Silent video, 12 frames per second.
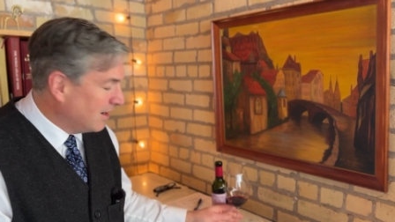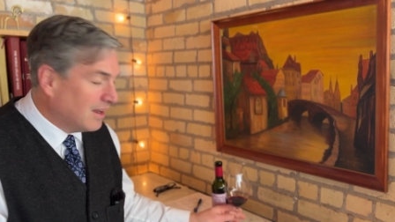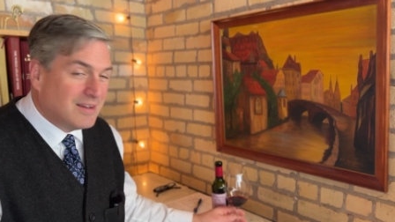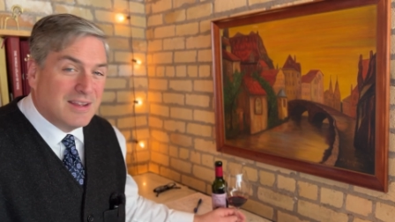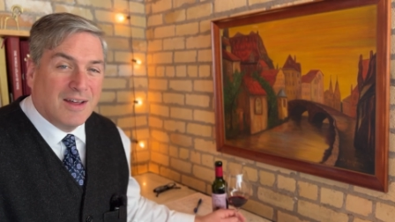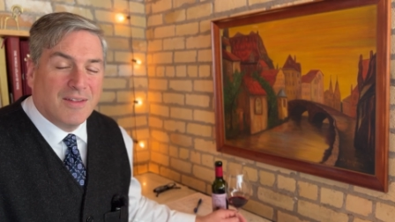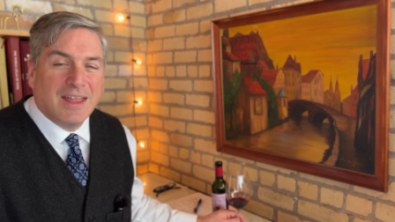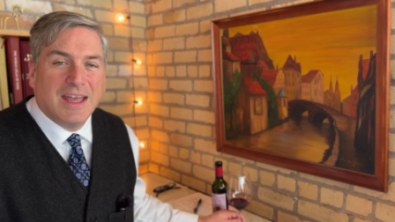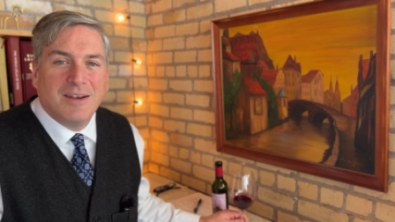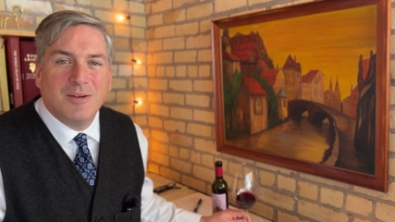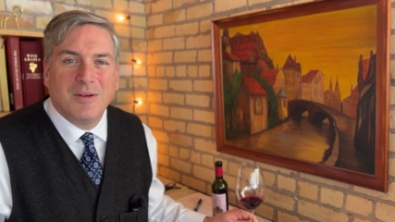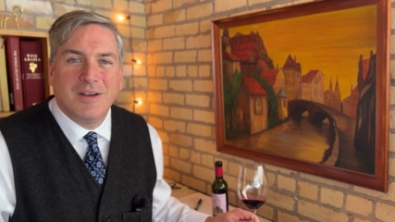Until
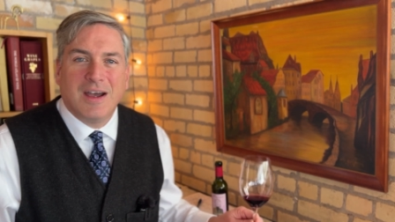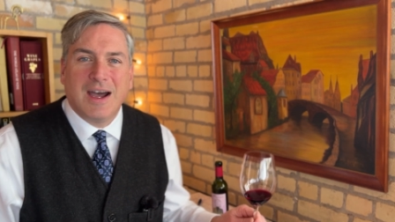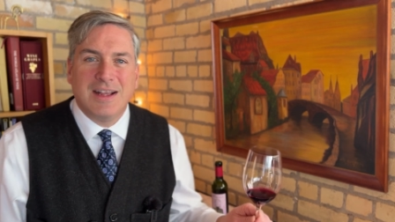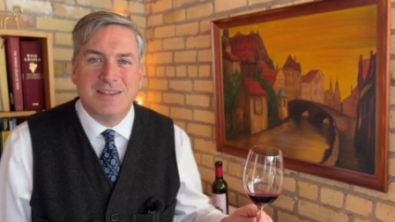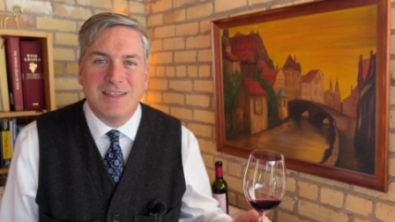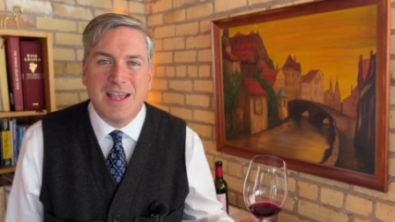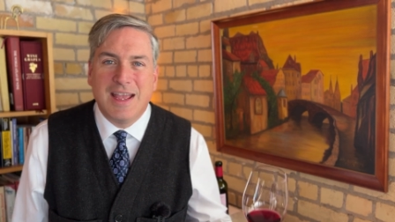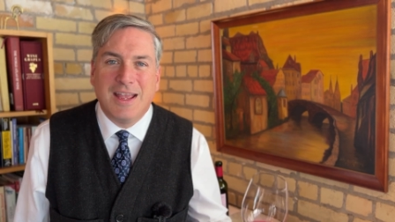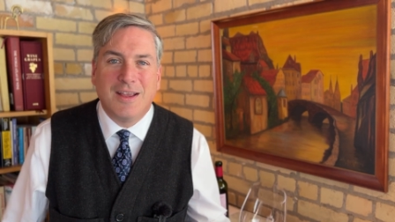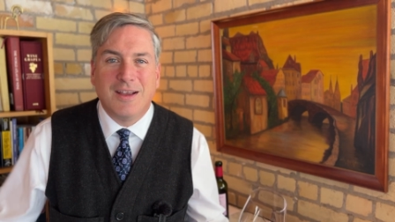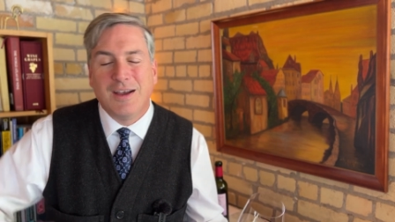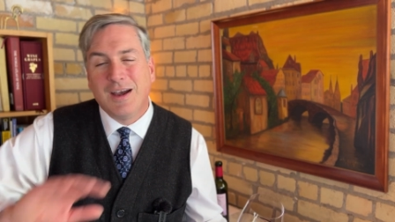then, I say
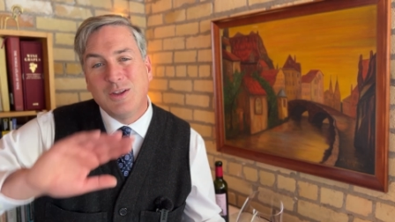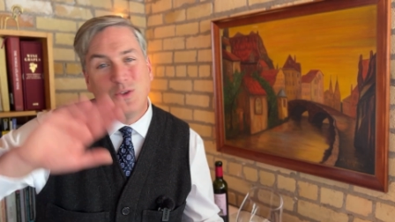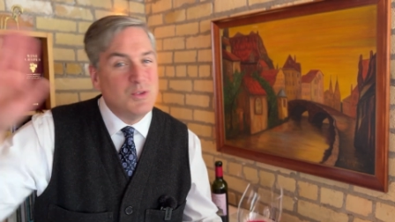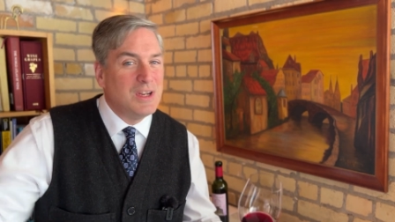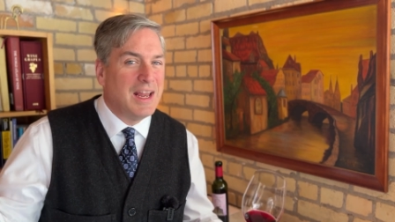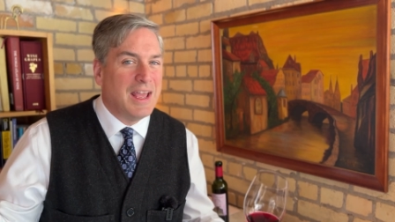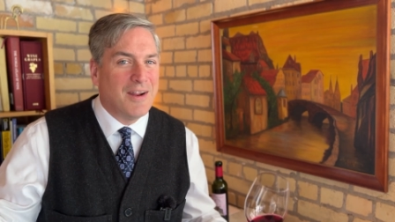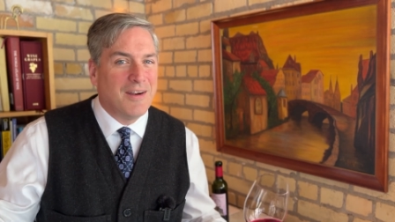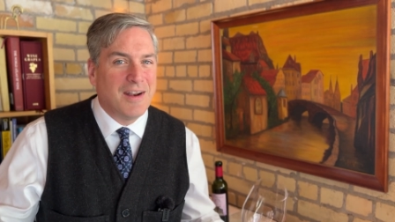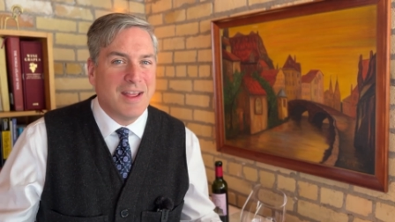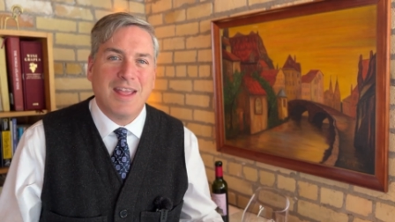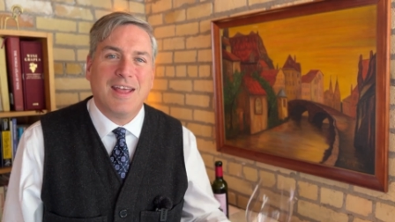a tutelaire
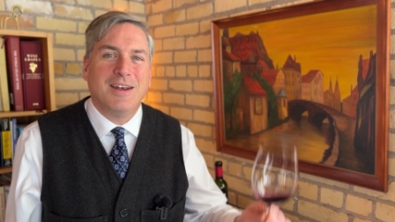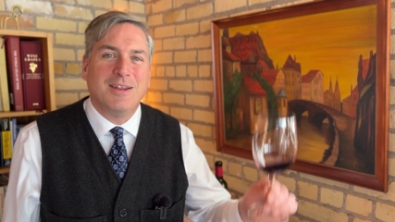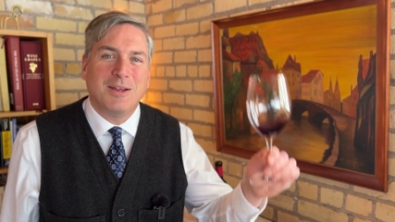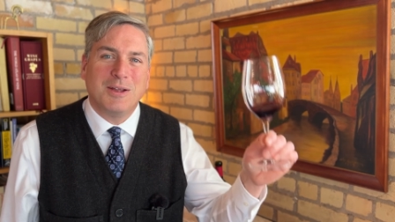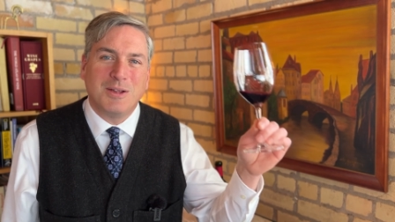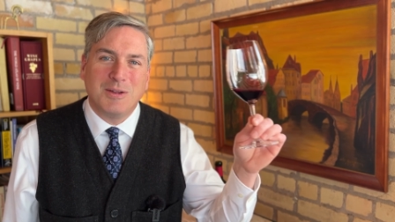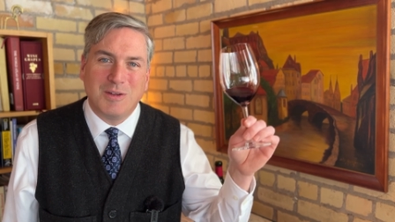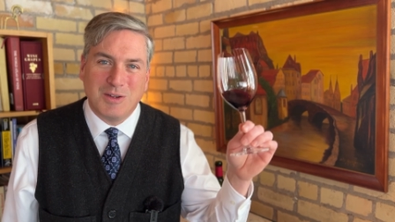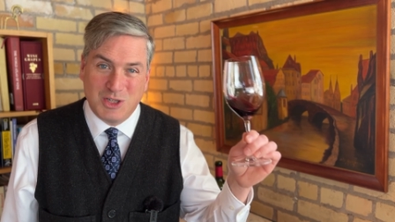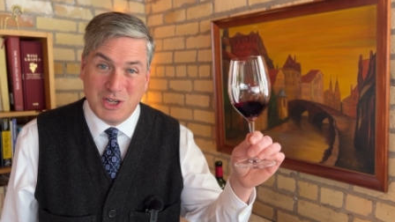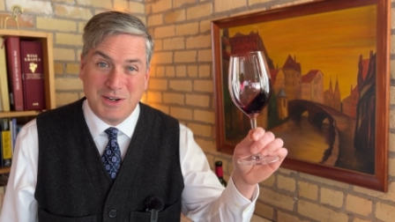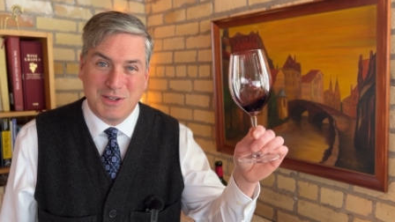and
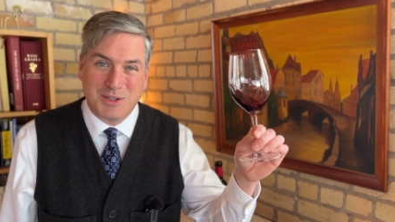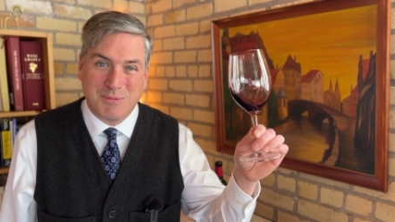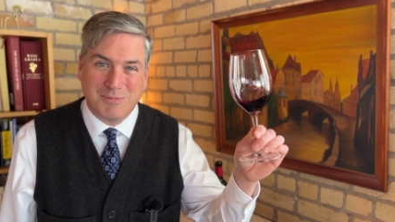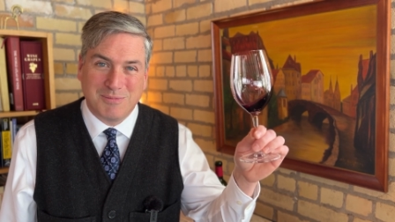cheers.